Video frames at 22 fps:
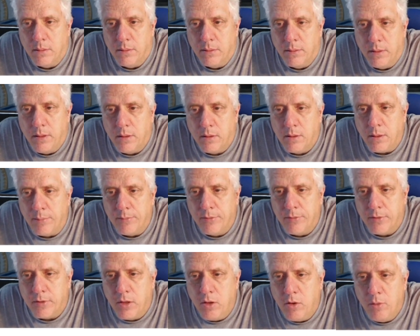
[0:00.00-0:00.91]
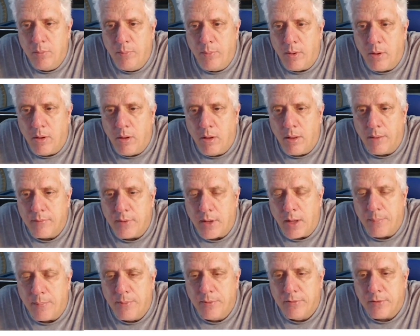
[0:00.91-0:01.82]
Here comes the cue ball. I've
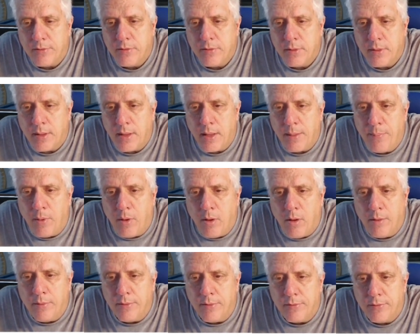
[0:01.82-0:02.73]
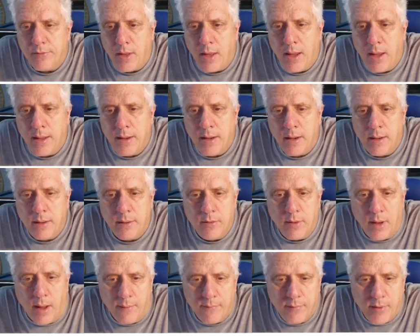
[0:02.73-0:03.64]
got position on that ball on the side, and
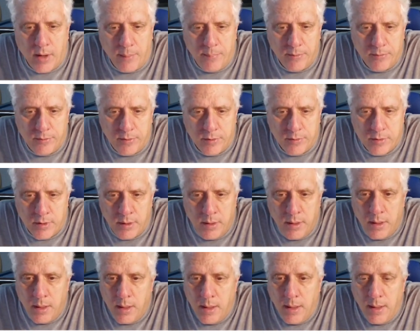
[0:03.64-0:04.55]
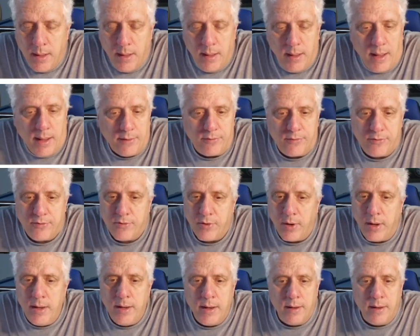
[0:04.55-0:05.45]
I've got position as straight in